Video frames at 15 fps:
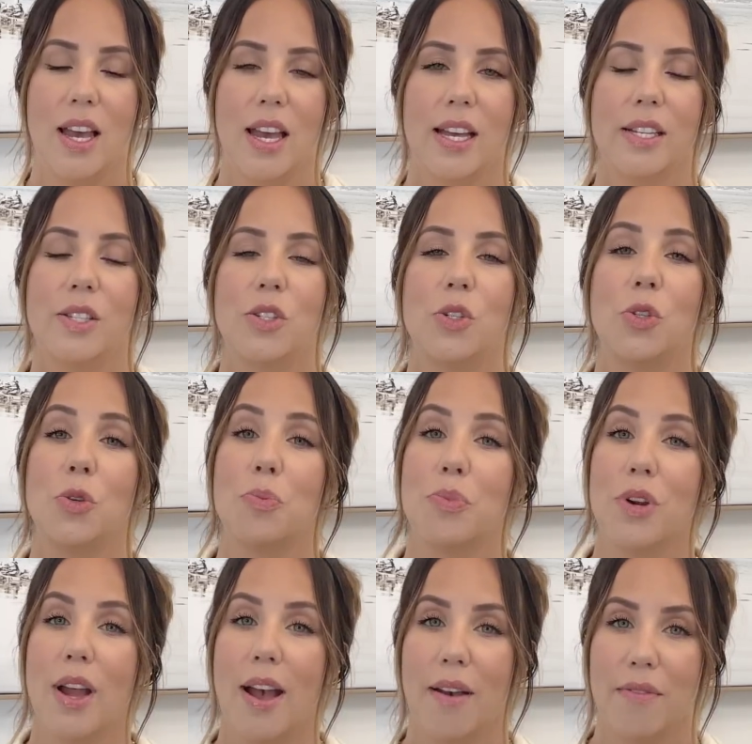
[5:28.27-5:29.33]
It's
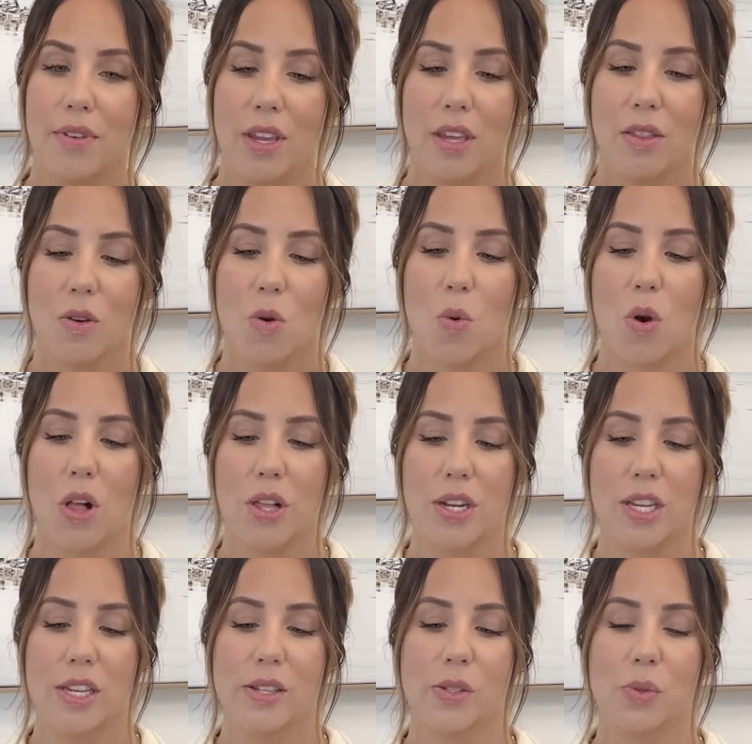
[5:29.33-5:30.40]
super heavy. The
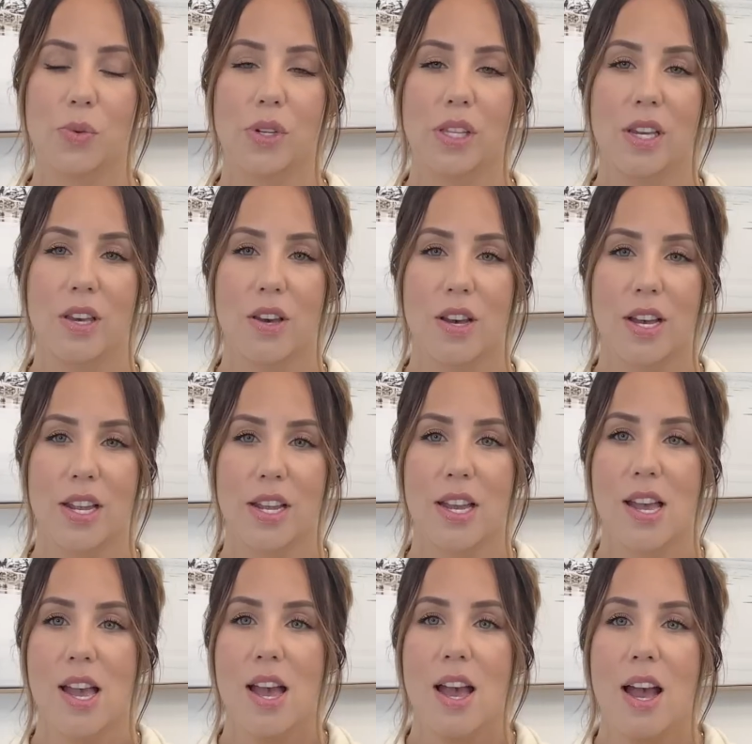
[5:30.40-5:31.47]
quality is really good.
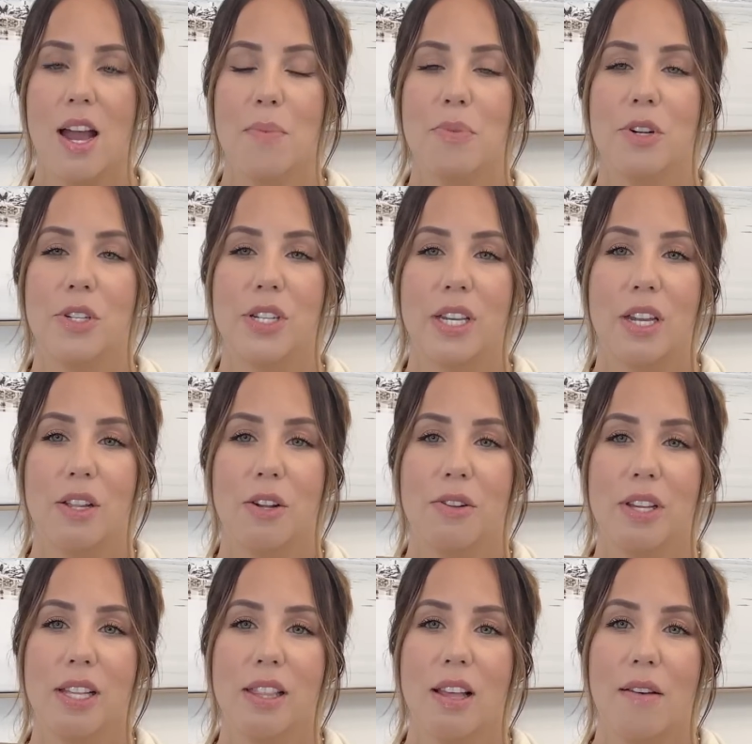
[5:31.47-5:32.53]
I
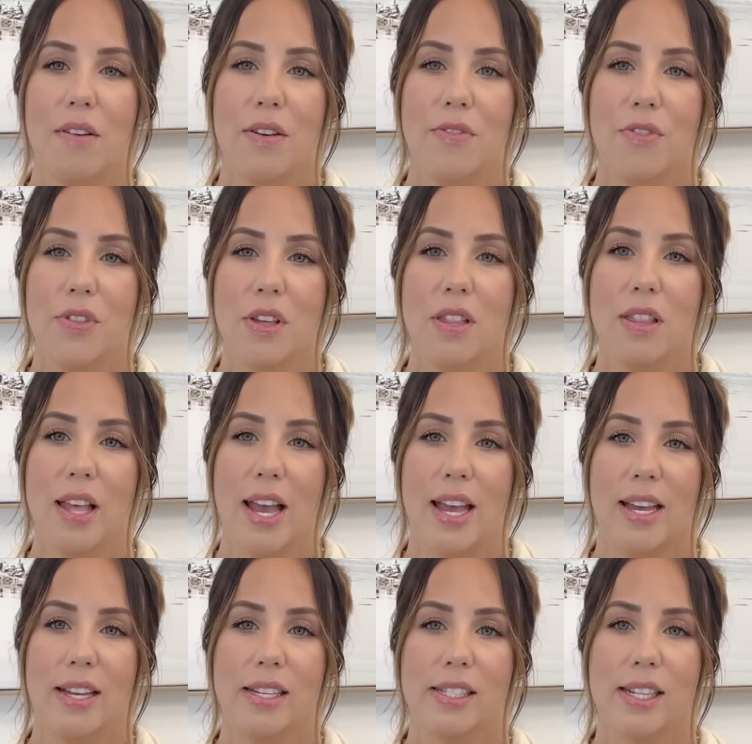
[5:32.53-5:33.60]
particularly love it for the
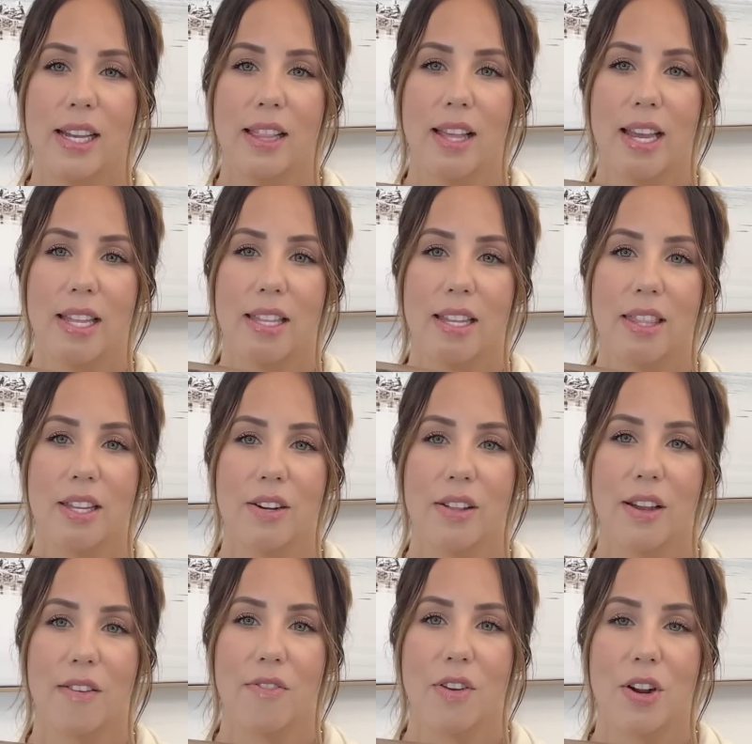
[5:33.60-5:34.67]
legs. I like that they're
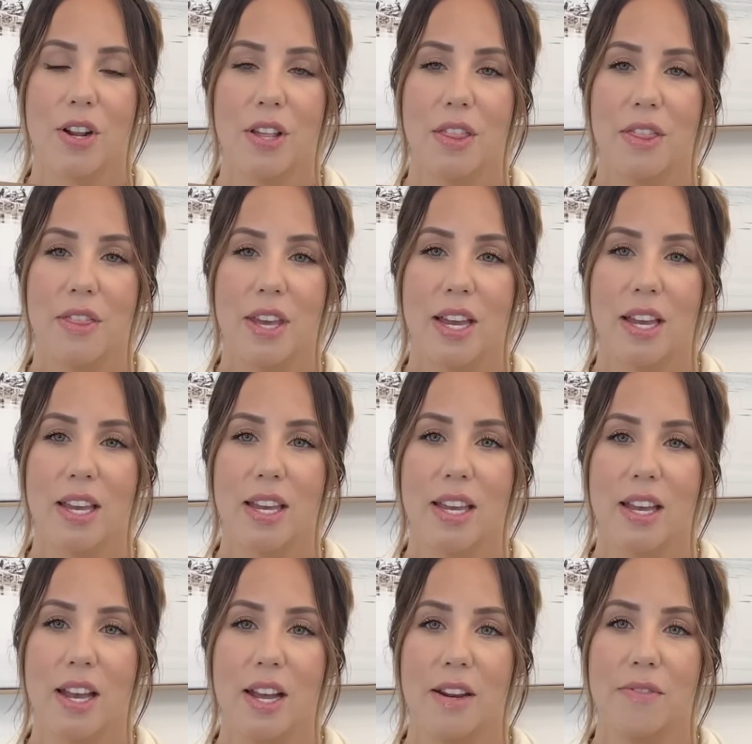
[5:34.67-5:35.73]
like very thick and
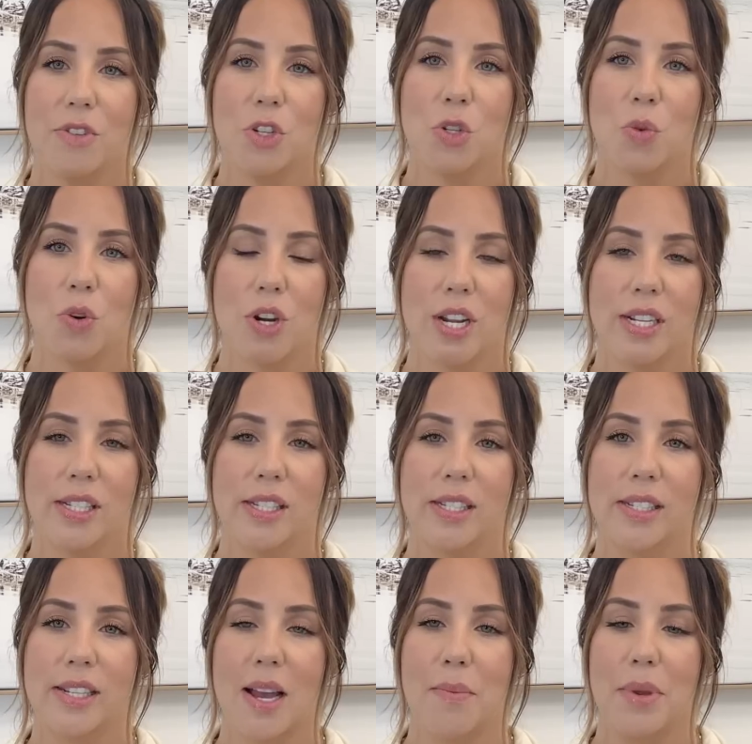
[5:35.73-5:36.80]
kind of short and
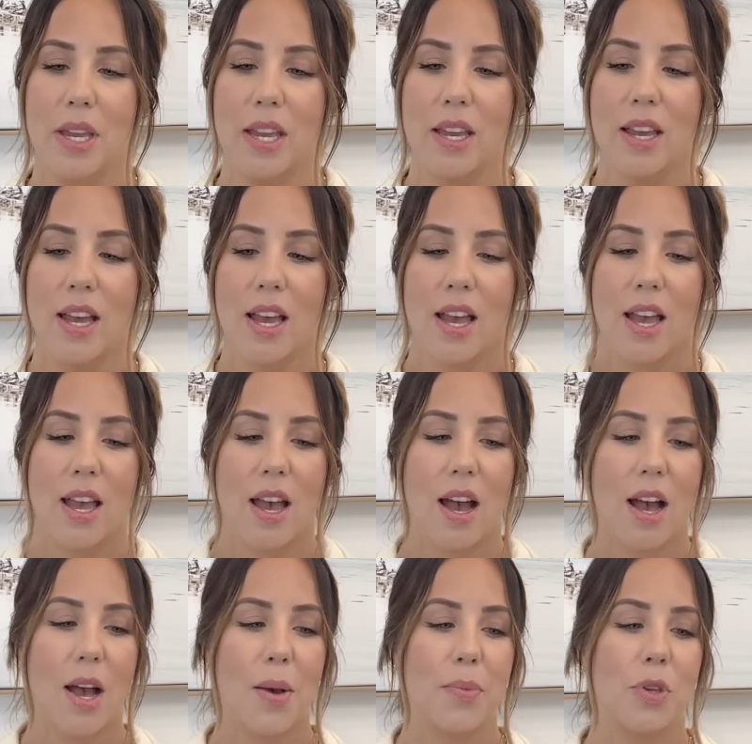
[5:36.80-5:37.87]
stubby.
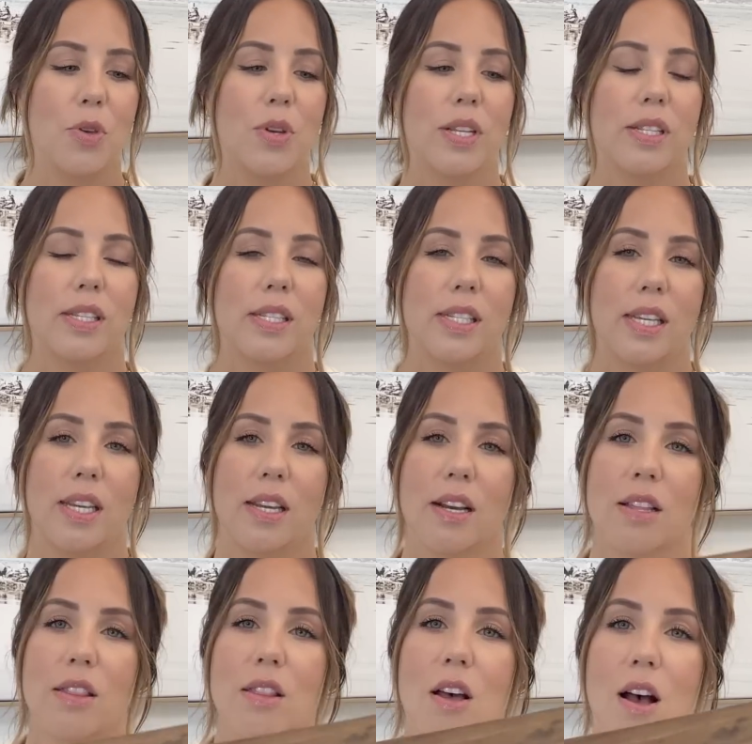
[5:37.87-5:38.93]
You can see a
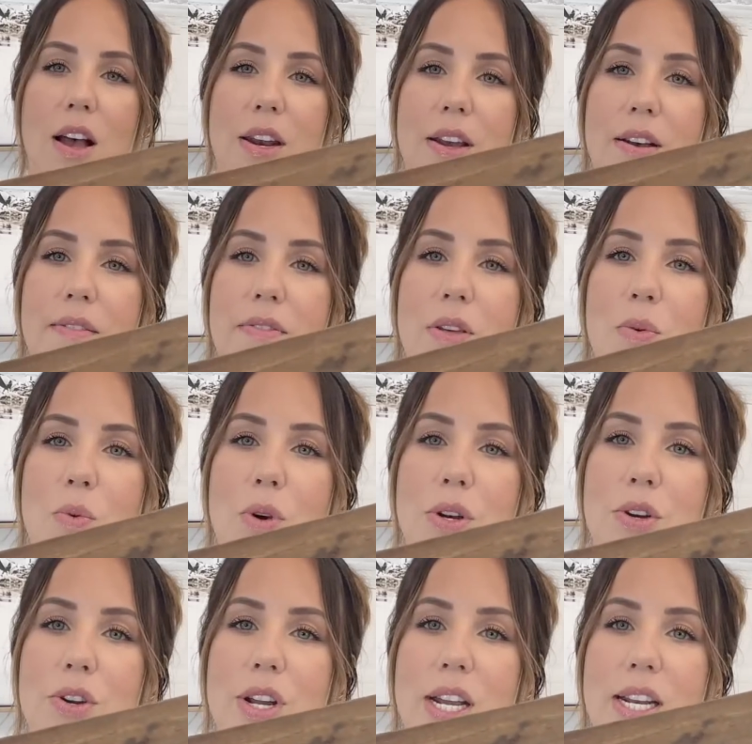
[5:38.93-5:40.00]
lot of the wood
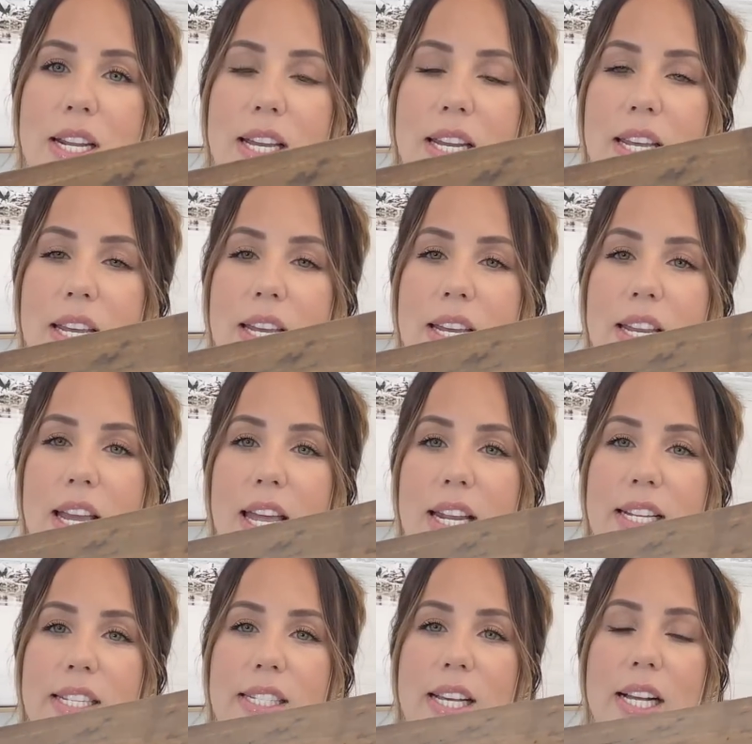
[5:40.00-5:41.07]
grain in it, and
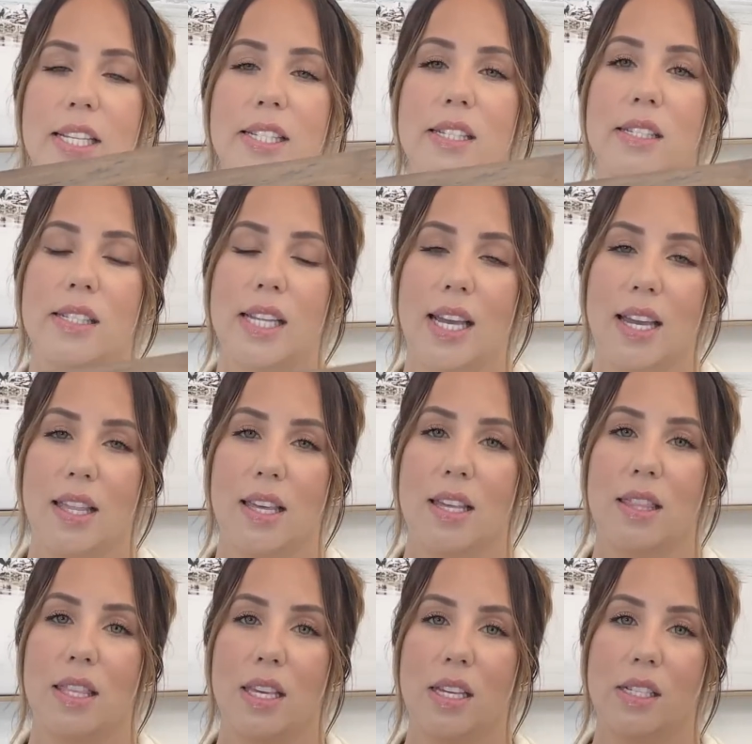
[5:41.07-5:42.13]
it does say
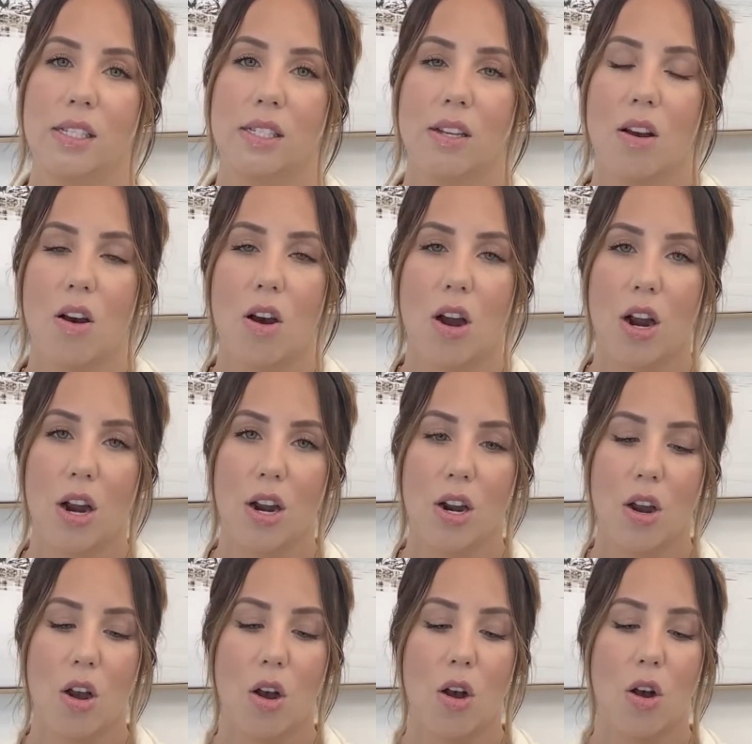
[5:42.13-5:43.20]
that these
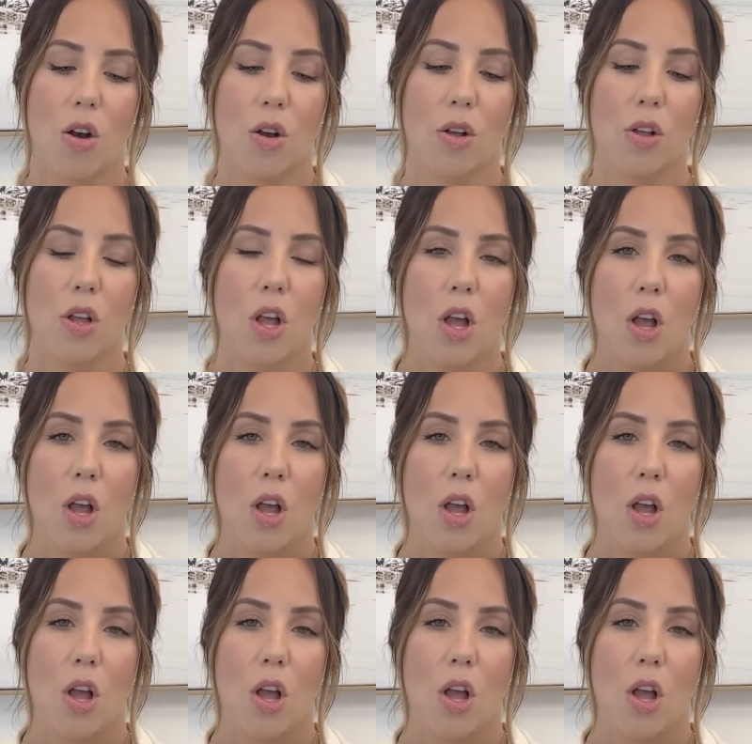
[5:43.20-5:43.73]
are all